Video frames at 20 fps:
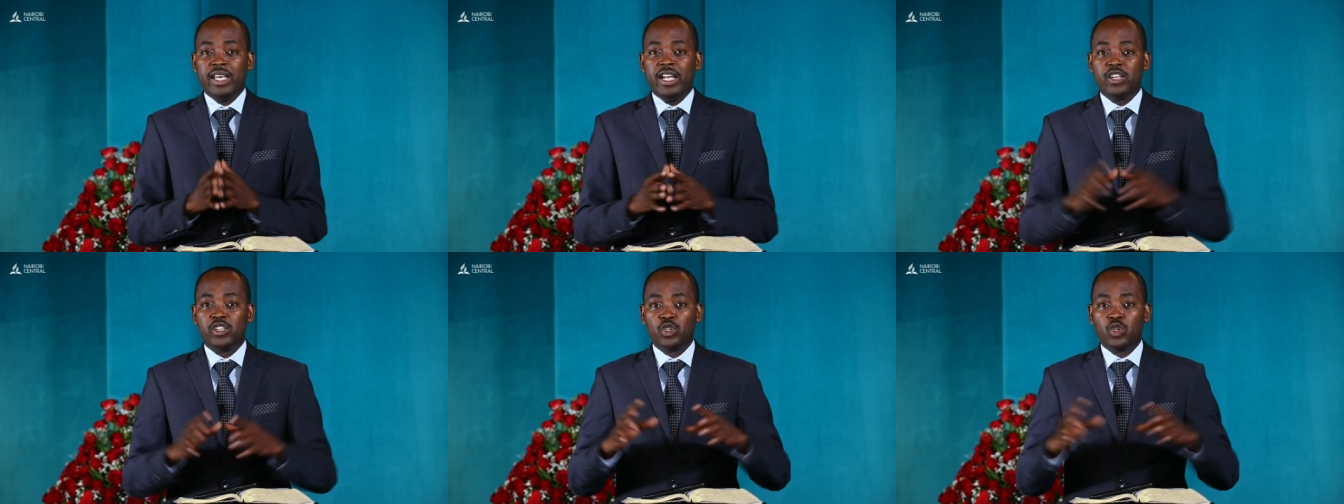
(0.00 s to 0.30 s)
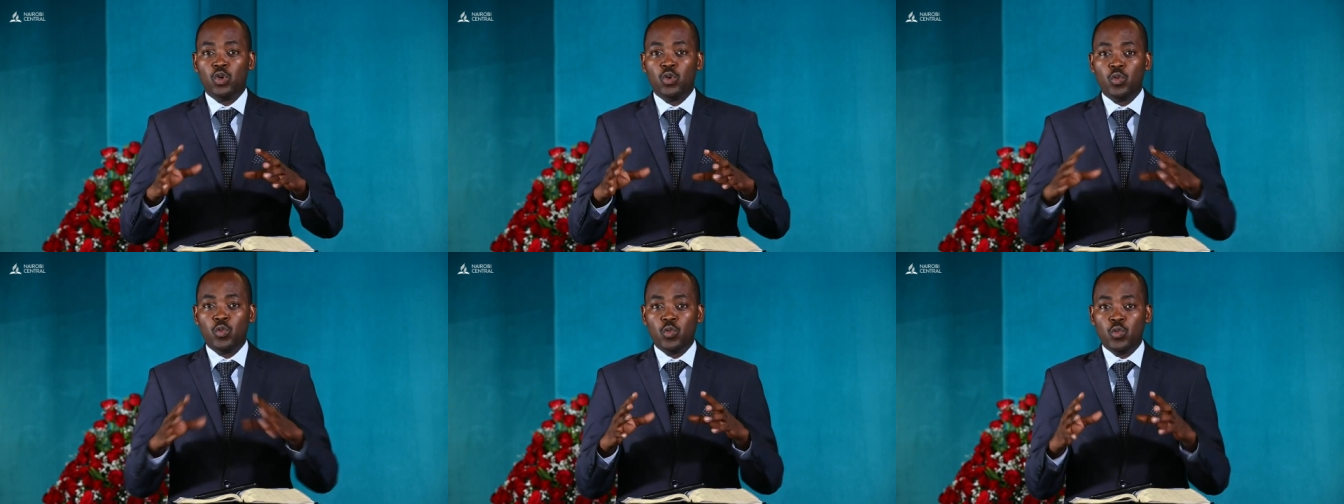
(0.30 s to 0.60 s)
and
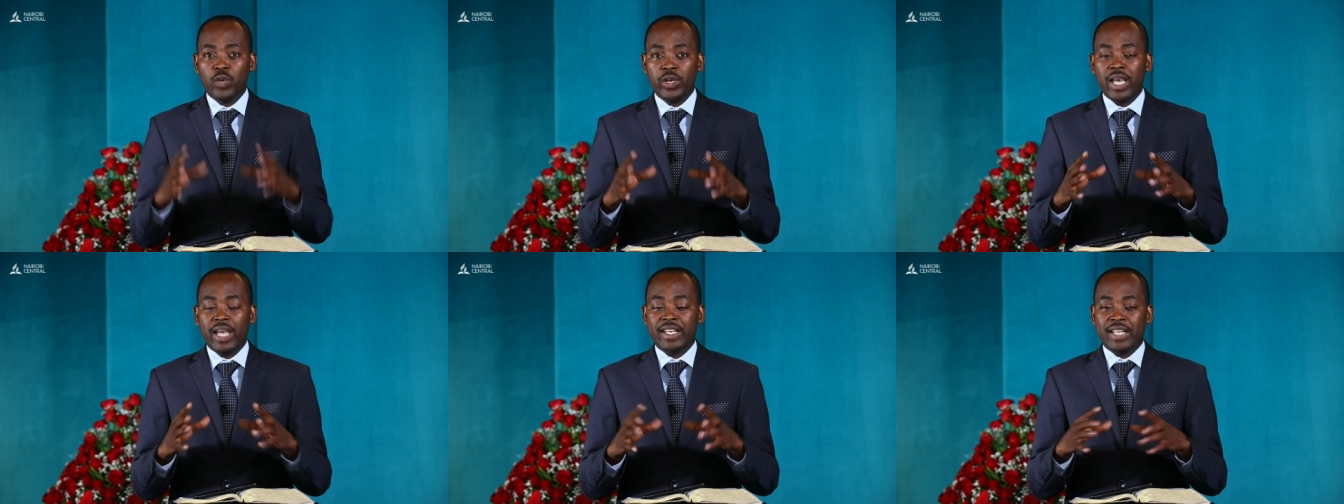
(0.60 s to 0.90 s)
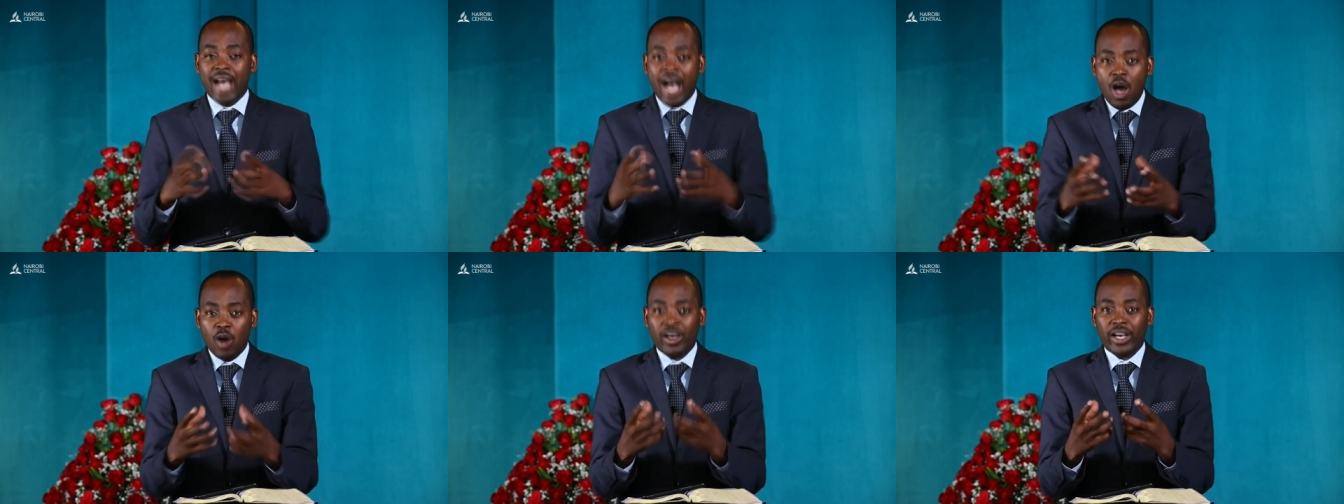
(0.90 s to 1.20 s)
so we,
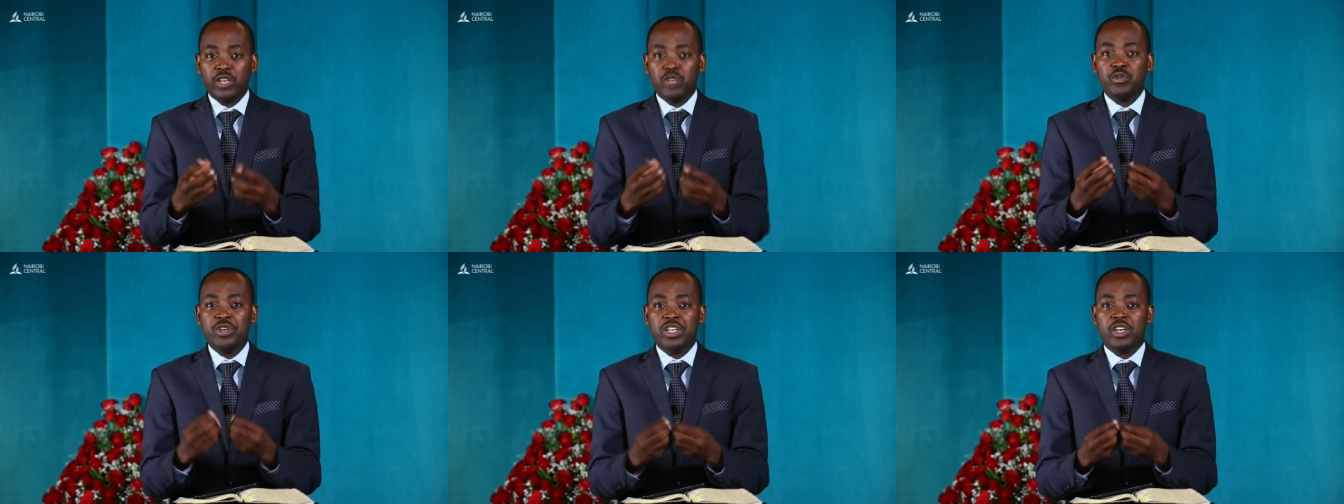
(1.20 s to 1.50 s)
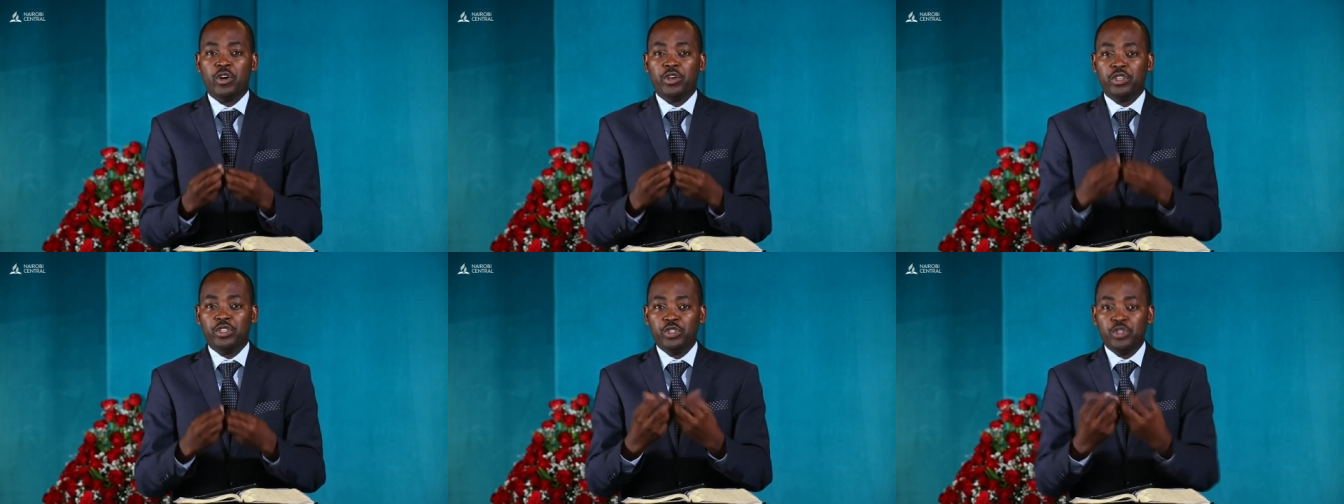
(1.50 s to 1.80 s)
and how can we you
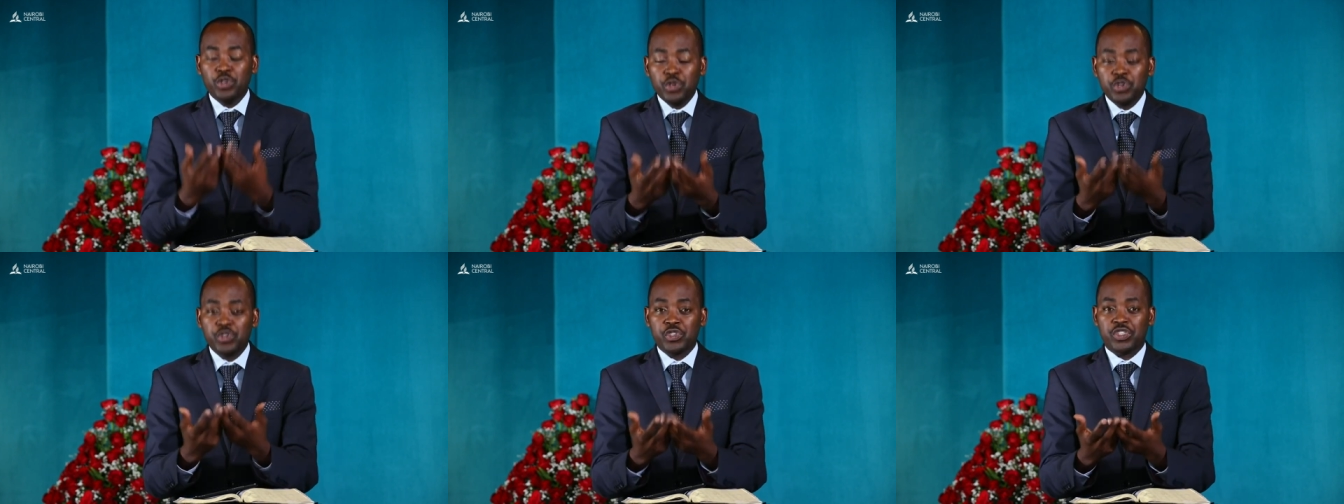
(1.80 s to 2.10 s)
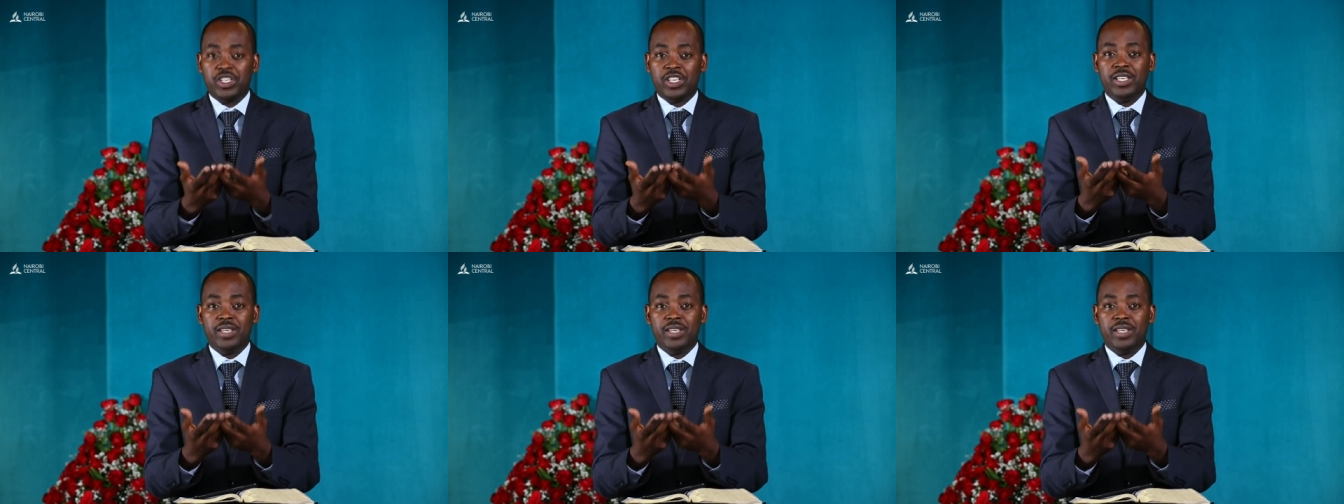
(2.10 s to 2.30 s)
know use